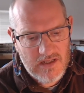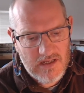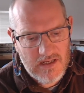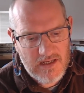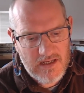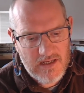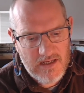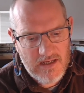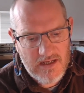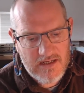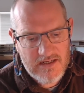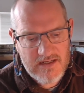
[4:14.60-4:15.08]

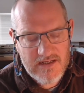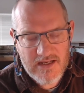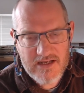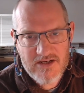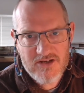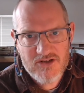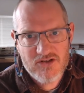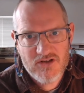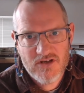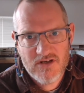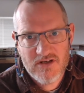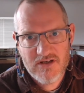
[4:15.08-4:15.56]
a
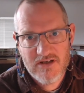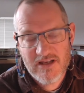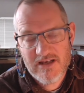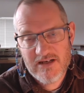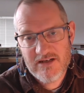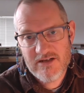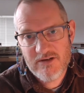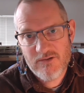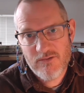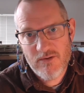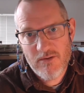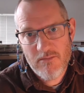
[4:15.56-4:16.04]
nation
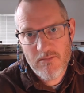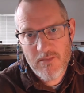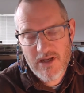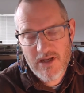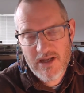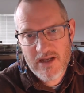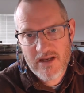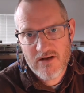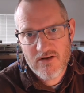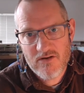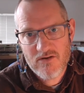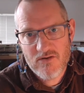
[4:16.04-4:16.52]
under a
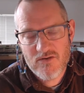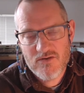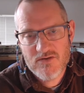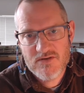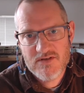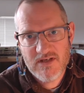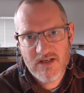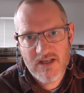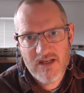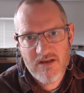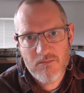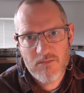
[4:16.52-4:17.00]
man whose
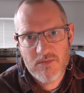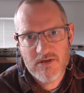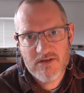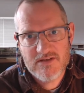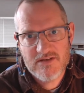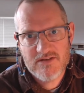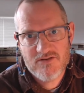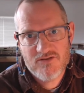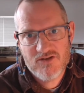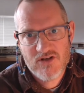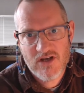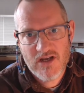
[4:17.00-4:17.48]
name
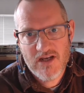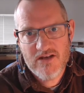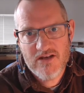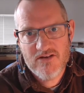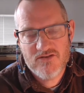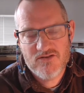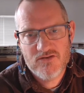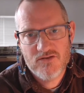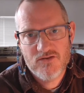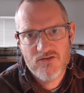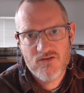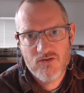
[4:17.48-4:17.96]
is
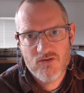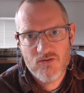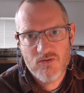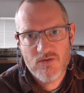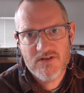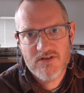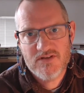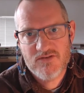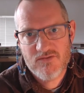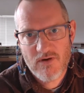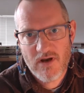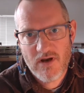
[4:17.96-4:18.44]
changed to
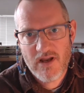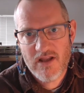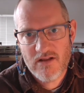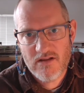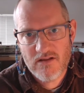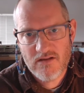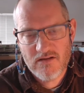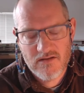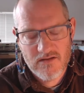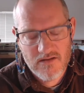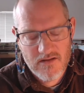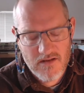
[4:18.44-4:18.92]
Israel,
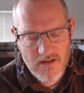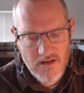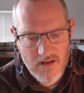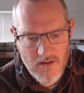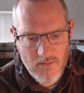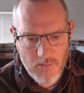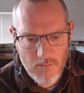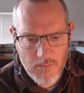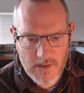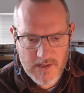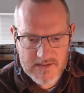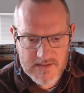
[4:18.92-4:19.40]

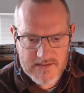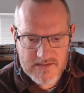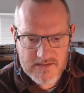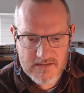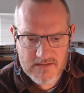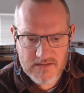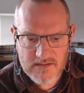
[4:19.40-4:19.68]
but